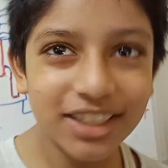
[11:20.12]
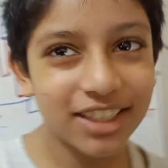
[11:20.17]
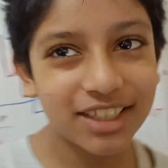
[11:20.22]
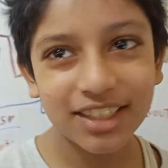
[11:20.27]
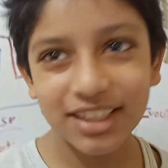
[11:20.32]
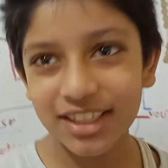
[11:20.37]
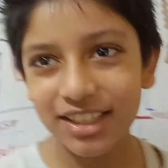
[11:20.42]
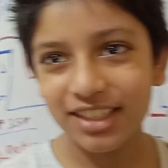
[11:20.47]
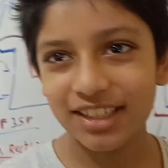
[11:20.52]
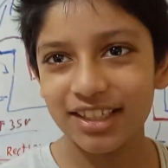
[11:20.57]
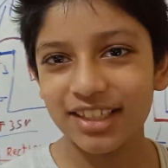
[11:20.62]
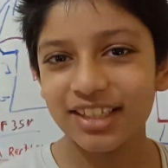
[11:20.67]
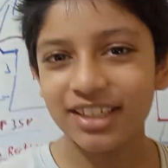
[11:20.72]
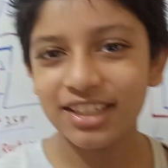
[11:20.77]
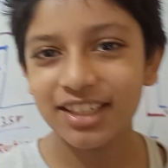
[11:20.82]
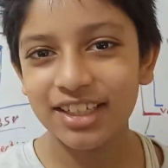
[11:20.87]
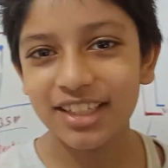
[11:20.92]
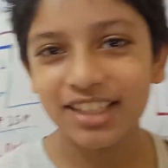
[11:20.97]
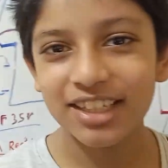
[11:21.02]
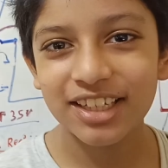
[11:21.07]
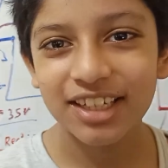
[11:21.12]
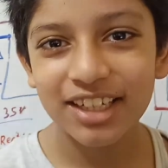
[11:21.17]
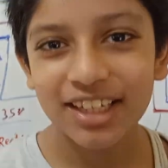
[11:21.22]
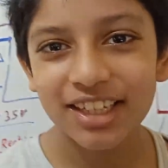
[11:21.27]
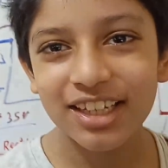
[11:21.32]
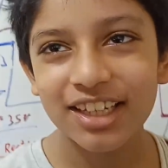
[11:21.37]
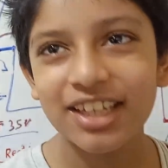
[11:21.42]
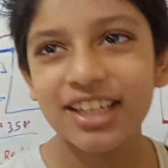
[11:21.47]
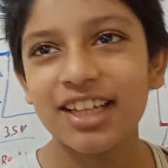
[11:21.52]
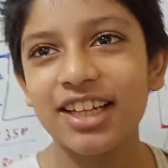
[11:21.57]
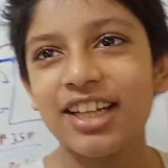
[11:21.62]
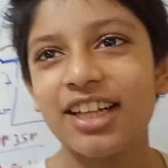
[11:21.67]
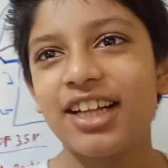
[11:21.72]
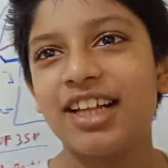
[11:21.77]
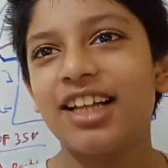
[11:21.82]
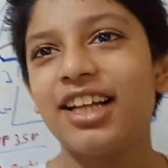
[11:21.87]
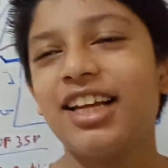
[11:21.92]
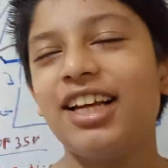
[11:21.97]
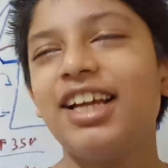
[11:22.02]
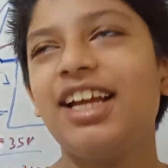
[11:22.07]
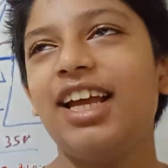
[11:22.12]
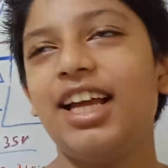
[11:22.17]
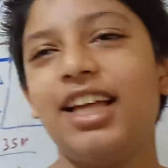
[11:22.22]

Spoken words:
lot of ways to play with electronics.